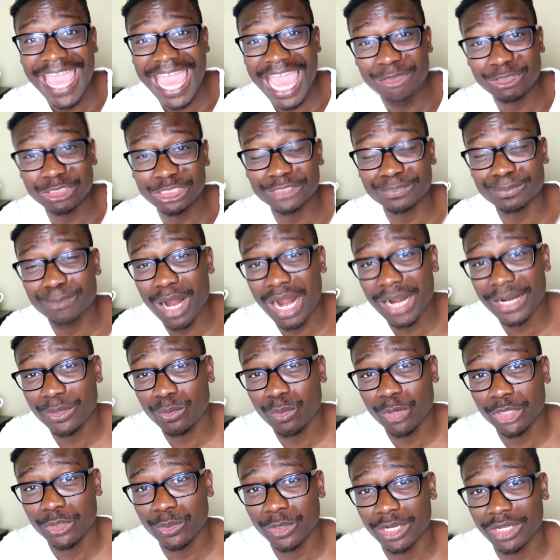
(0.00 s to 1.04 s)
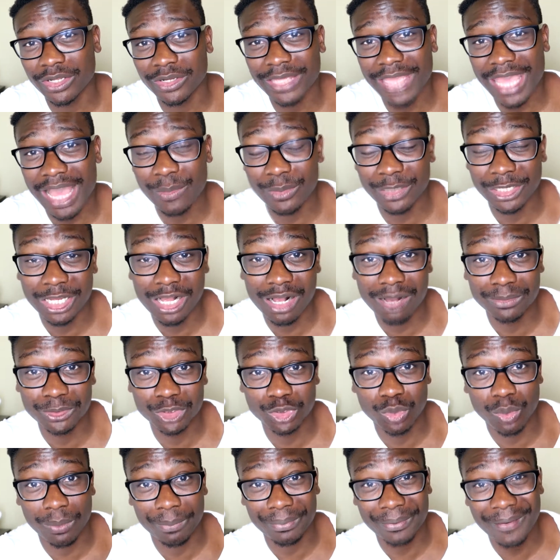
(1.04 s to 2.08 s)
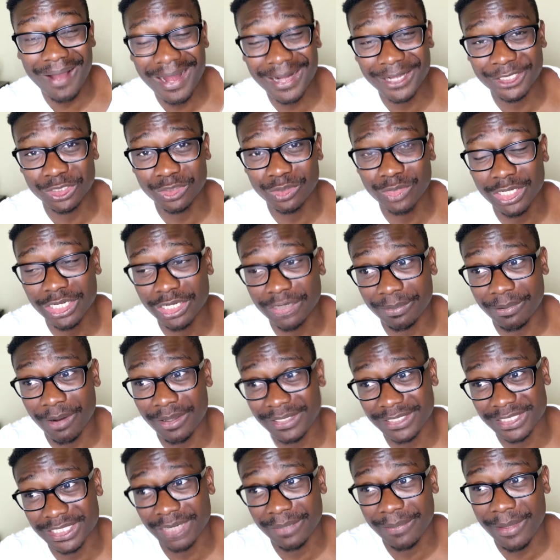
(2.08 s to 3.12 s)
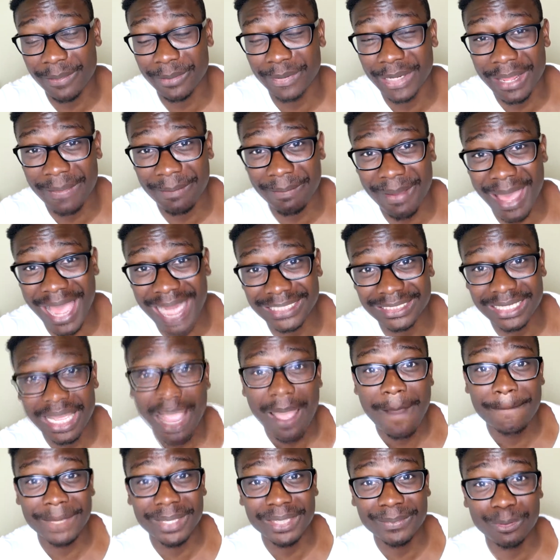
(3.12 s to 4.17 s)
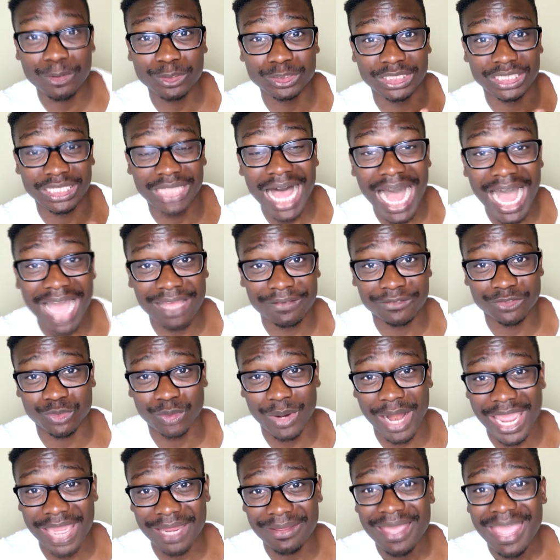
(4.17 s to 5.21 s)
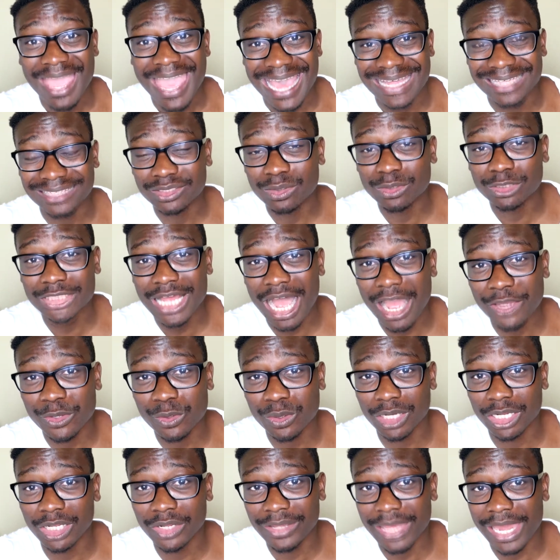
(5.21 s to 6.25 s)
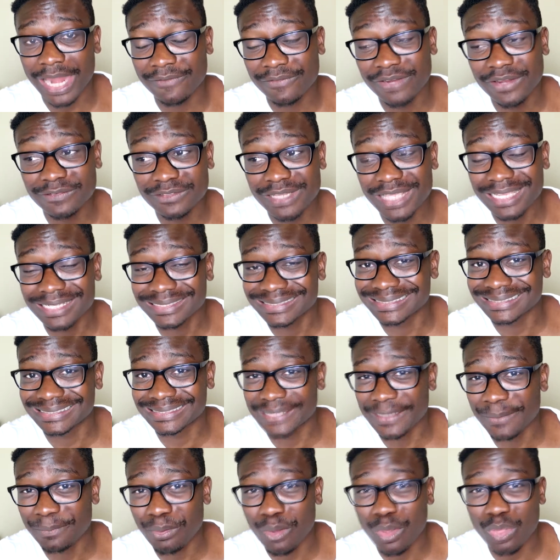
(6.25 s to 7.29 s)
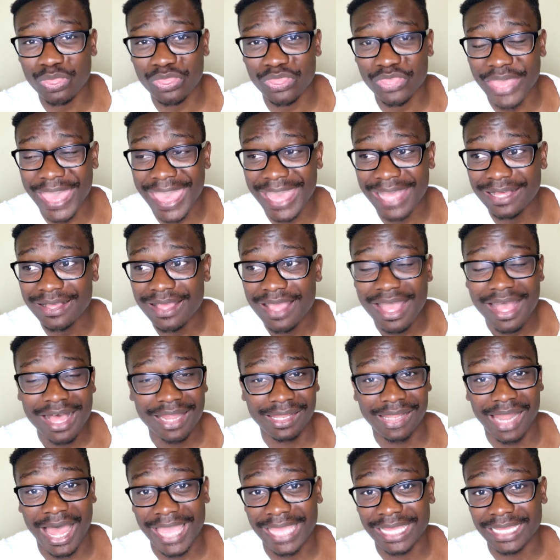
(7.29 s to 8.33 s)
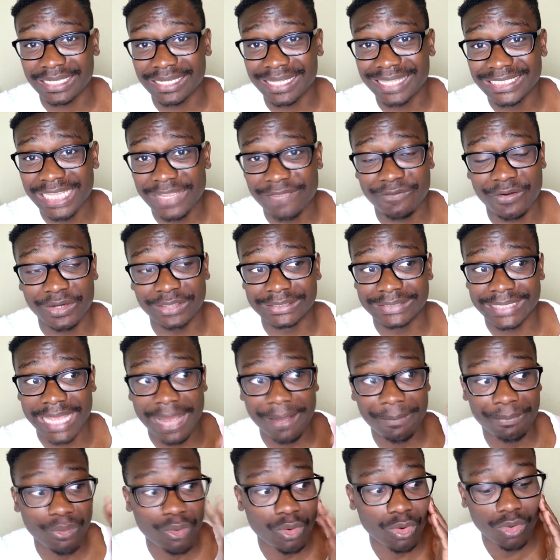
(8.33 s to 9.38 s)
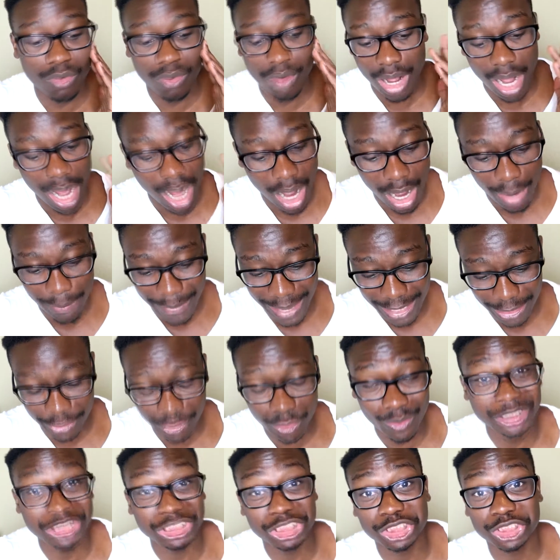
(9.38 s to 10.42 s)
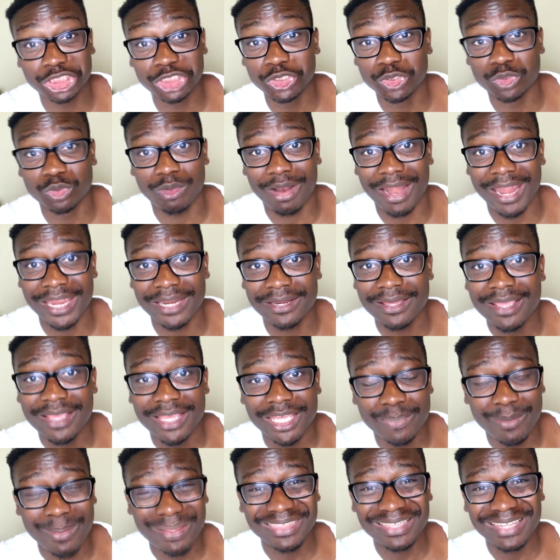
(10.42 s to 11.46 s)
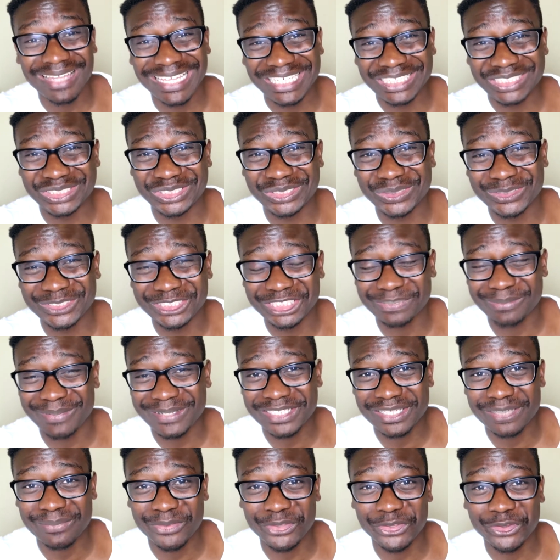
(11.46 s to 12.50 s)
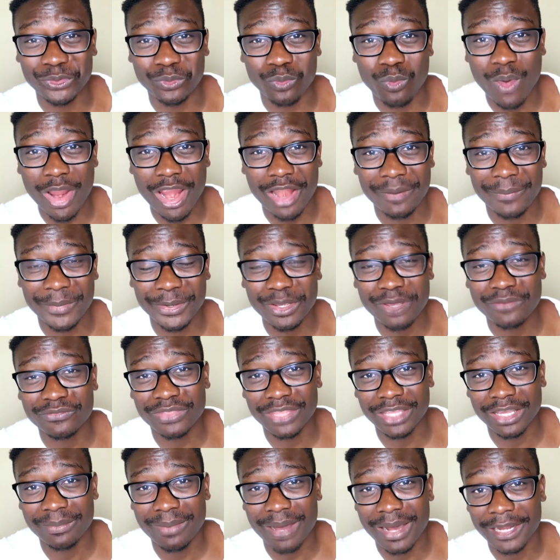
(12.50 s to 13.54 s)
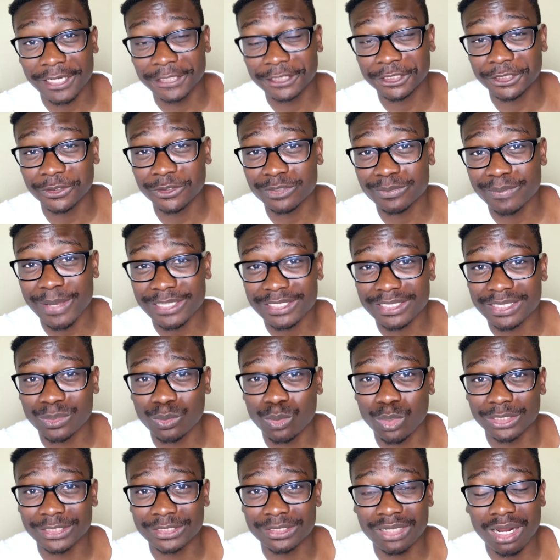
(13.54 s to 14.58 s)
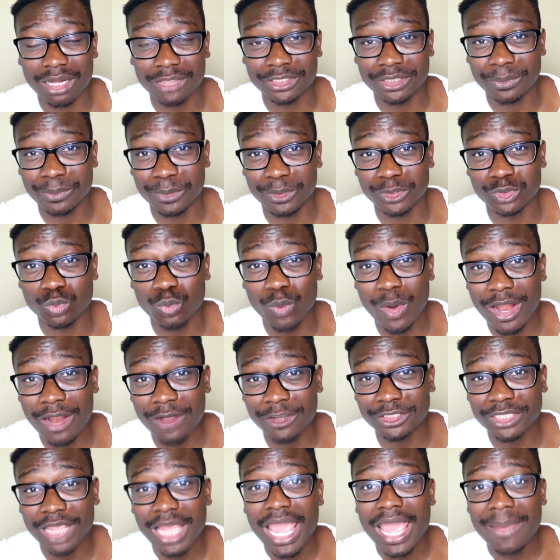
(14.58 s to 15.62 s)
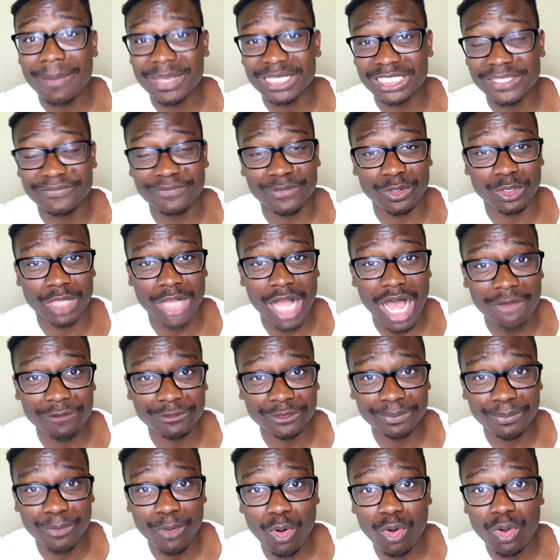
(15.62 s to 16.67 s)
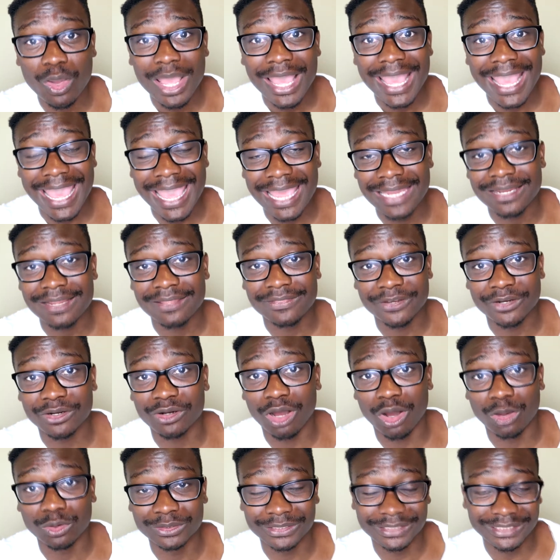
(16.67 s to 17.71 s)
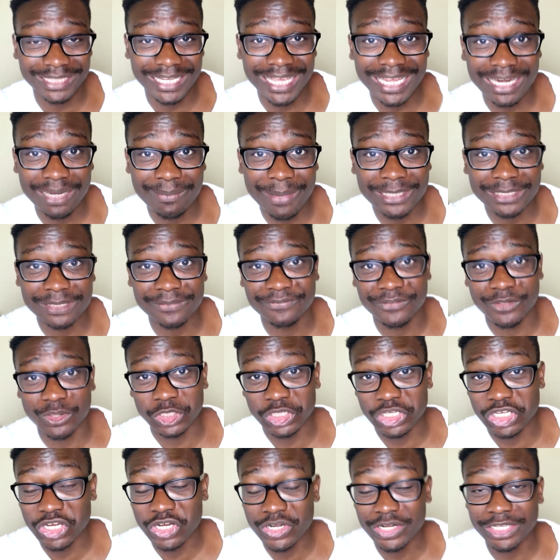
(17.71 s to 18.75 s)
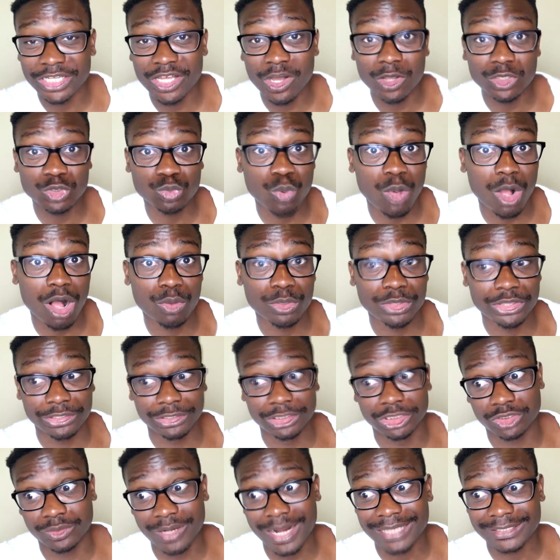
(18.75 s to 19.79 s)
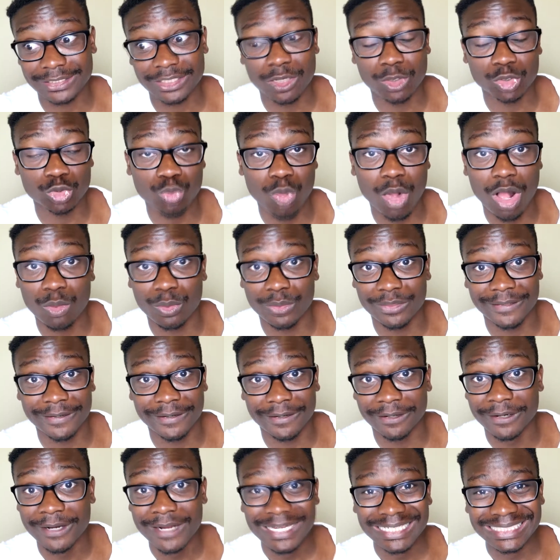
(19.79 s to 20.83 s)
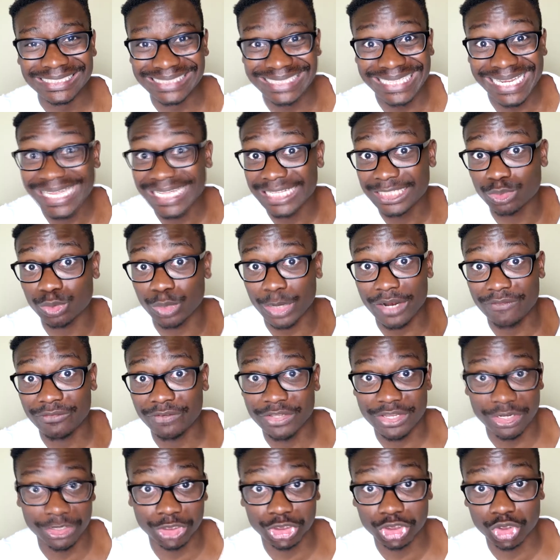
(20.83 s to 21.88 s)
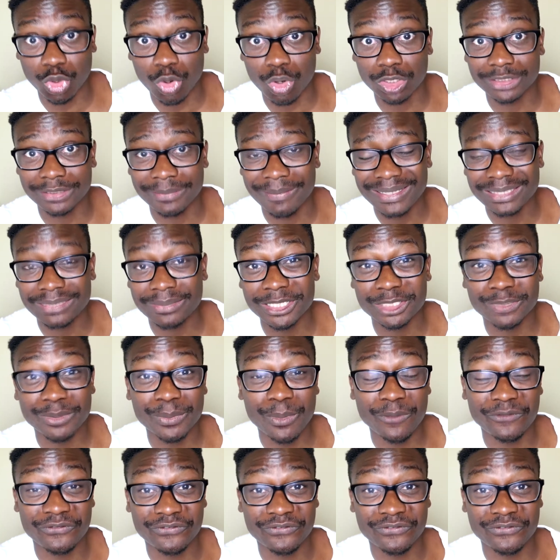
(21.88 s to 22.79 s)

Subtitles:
and which is probably what you want to look at when it comes to a product. You look at a product that's going to be able to impact people's lives, right? And that's always how you're going to look at it. Even if it's like a simple thing, like let's say for example, I don't know, a shoe, right? You might think like a shoe is just basically something you wear, but you have to think about it. A shoe is basically what non-person wears. It makes them feel comfortable in their own skin. It makes them feel good. It goes well with their dress, goes well with their jeans, whatever, their shorts. It basically makes people